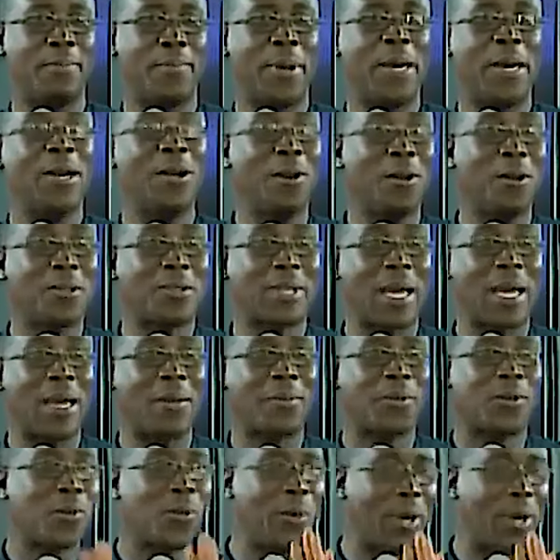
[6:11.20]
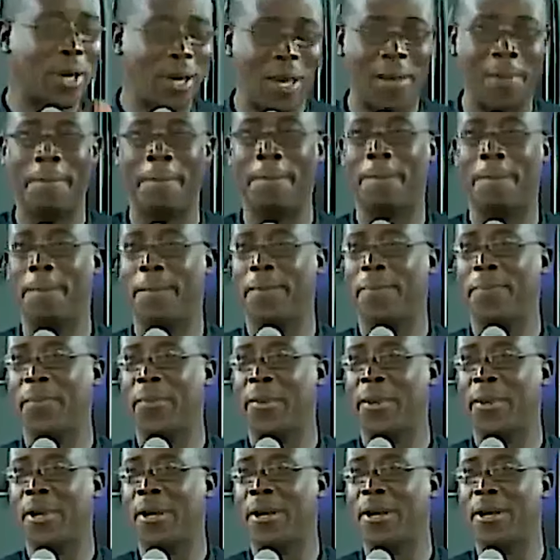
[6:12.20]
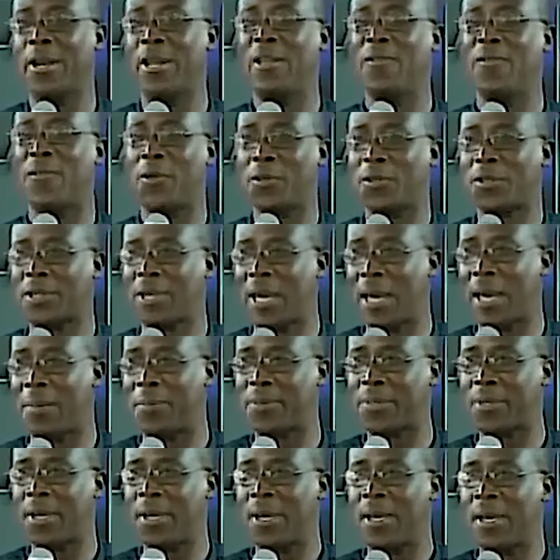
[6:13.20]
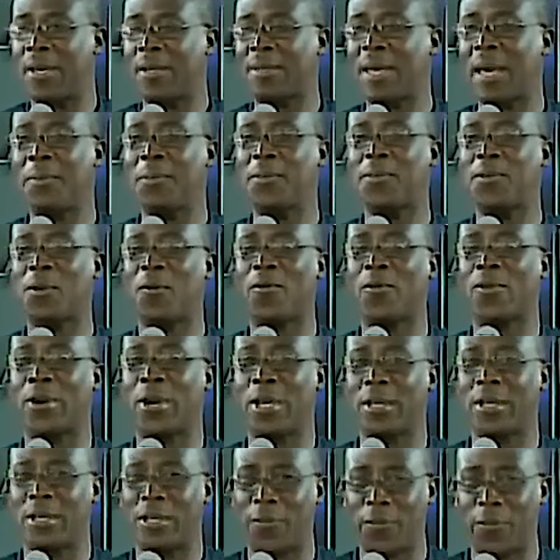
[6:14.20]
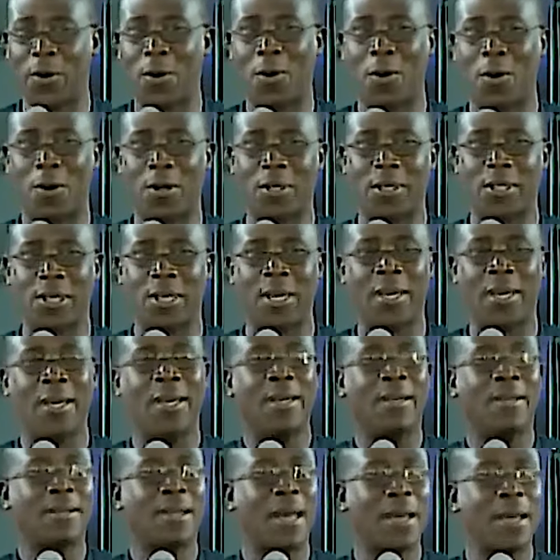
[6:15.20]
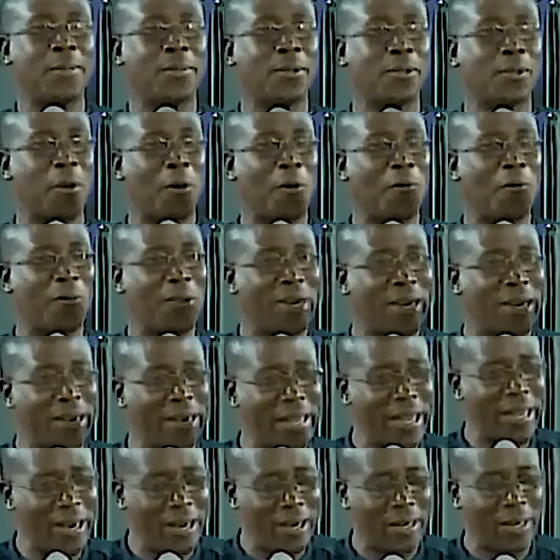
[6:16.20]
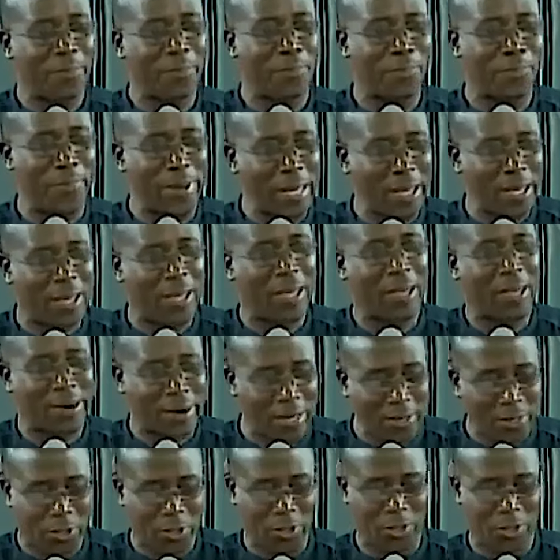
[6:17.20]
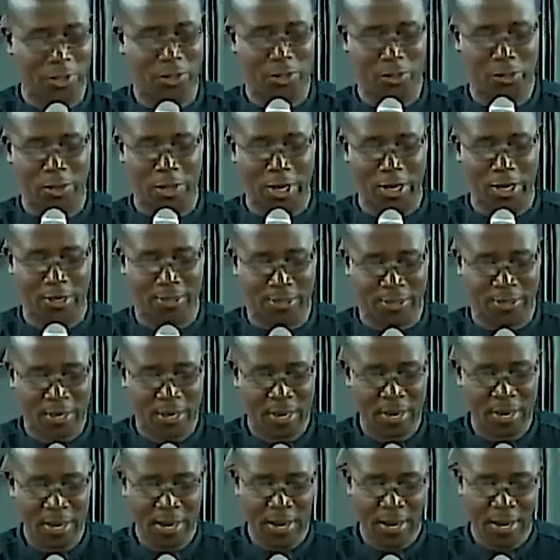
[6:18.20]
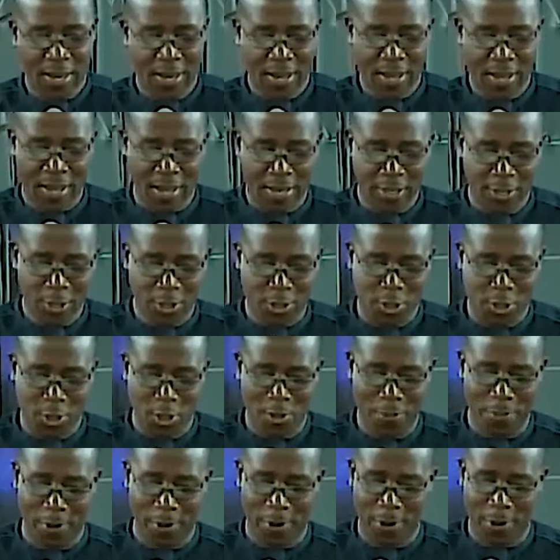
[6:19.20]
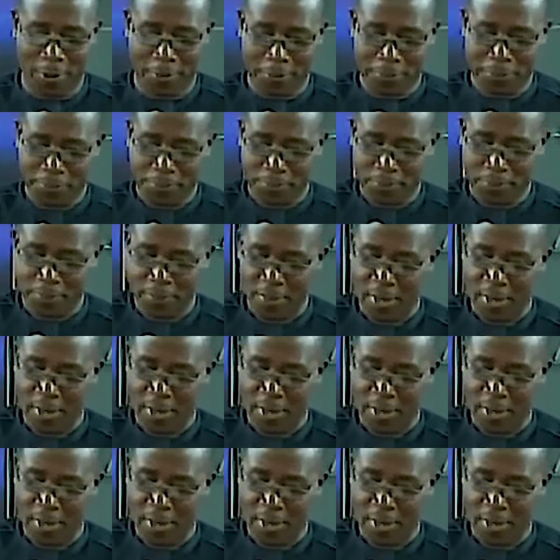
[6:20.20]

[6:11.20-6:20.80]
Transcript: perilous times will come. Grievous times. Times of great difficulty. Times of real, big, great stress and trouble.